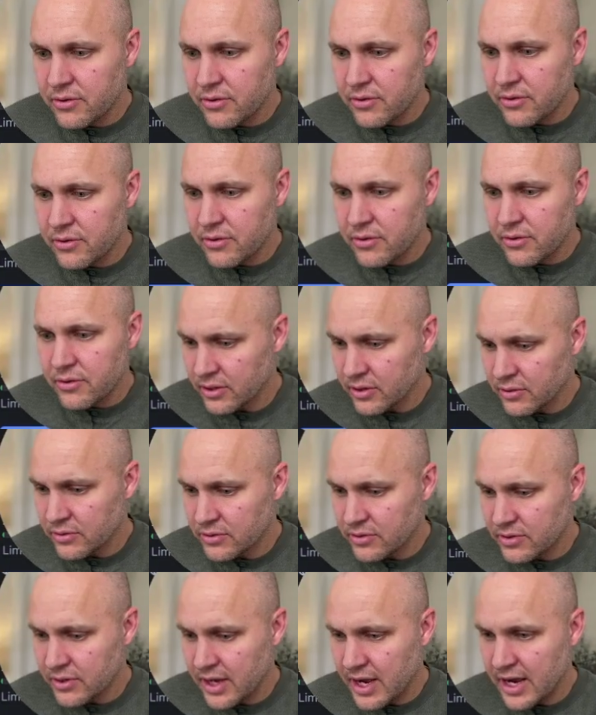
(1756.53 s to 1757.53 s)
if we go
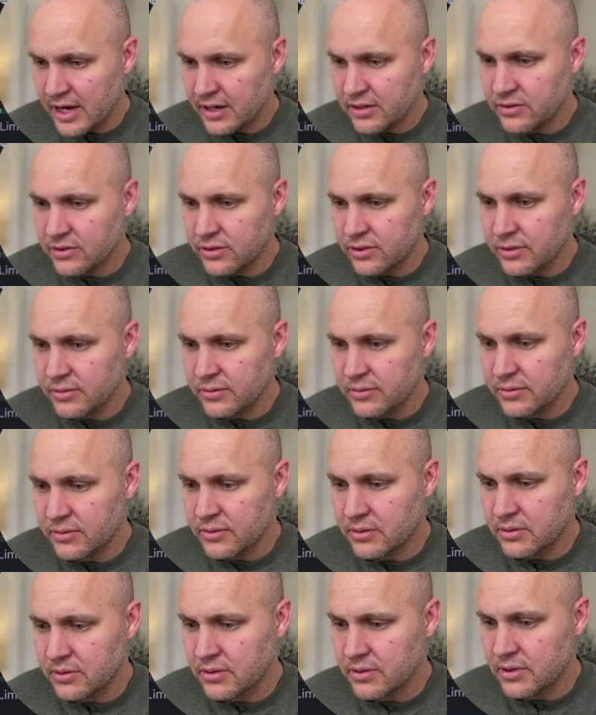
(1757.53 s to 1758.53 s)
to actor
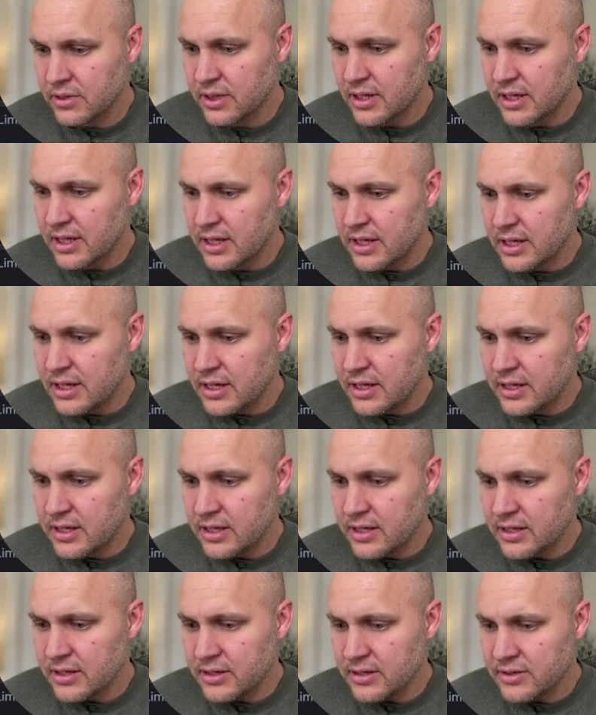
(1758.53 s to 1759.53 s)

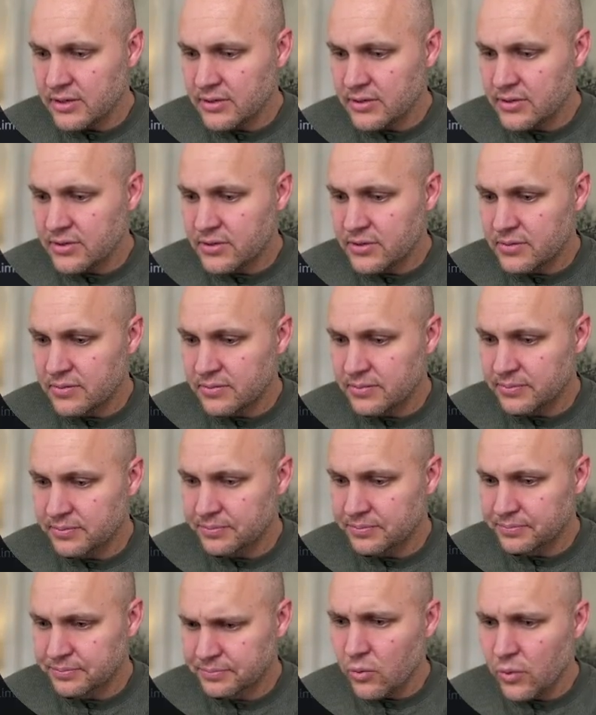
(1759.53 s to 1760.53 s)
is
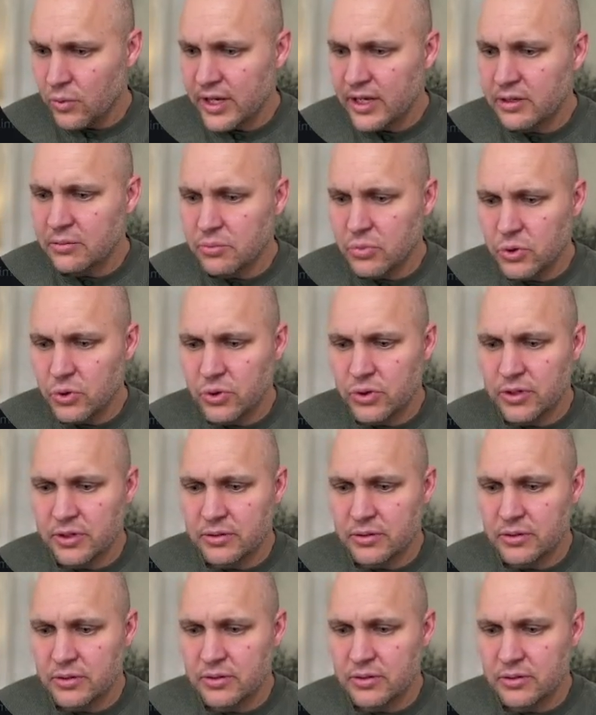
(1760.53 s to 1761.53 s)
we can
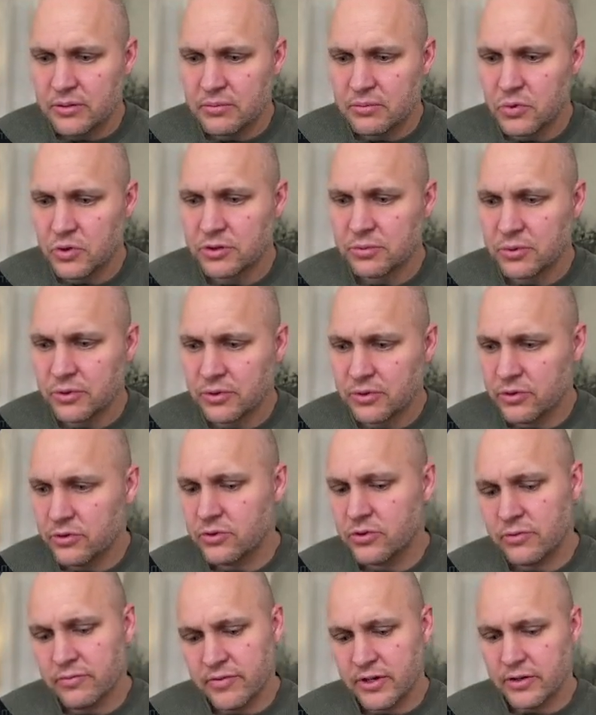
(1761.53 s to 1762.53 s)
put multiple
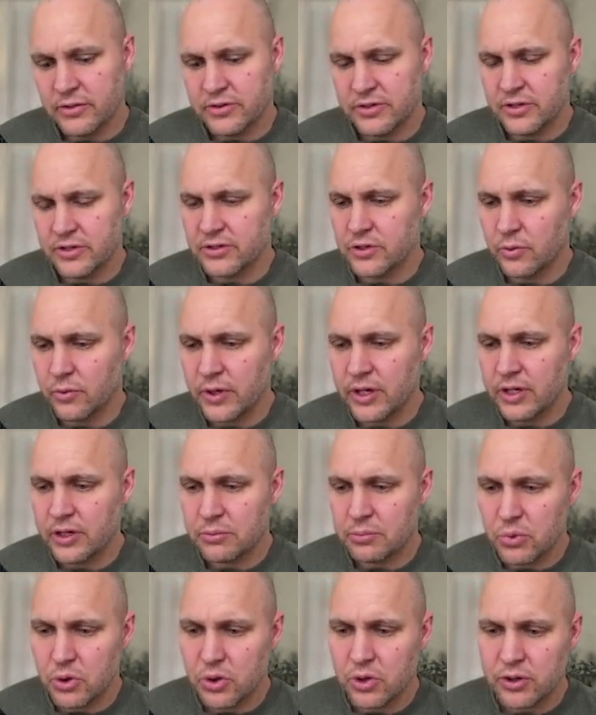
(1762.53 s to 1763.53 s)
YouTube videos in. So we
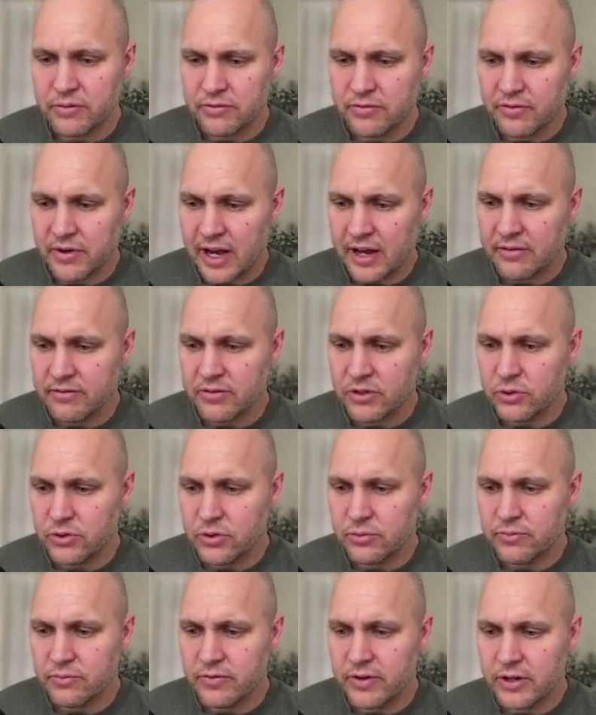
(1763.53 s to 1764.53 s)
could put 5
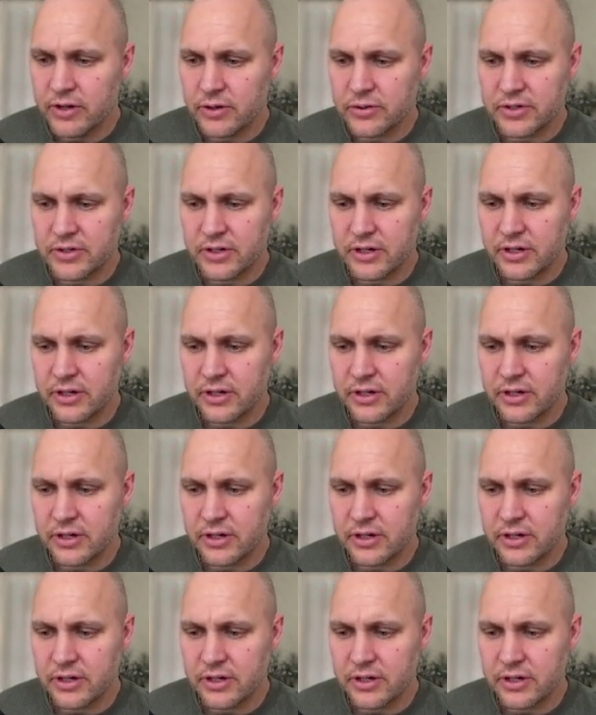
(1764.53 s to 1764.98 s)
YouTube videos in